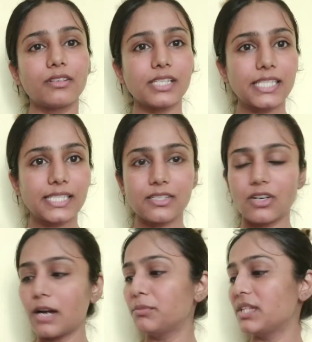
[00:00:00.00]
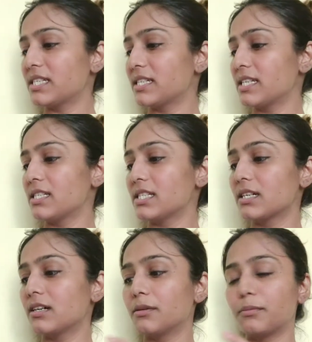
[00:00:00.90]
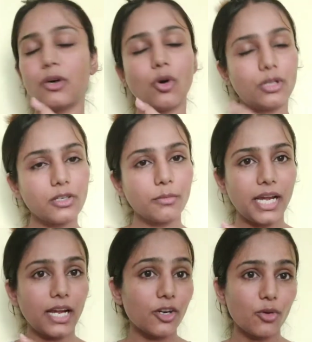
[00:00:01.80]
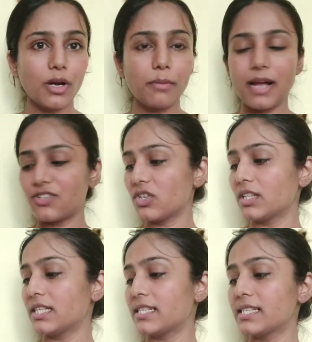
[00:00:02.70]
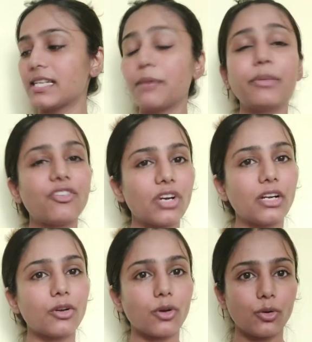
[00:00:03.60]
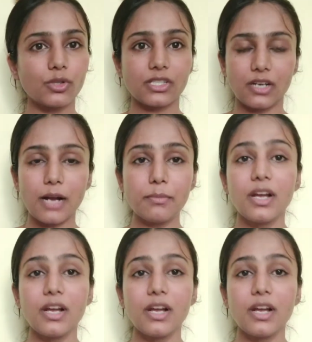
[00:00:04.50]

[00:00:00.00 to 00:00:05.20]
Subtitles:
scrub. This is also by Aroma Magic. This is their mineral glow scrub.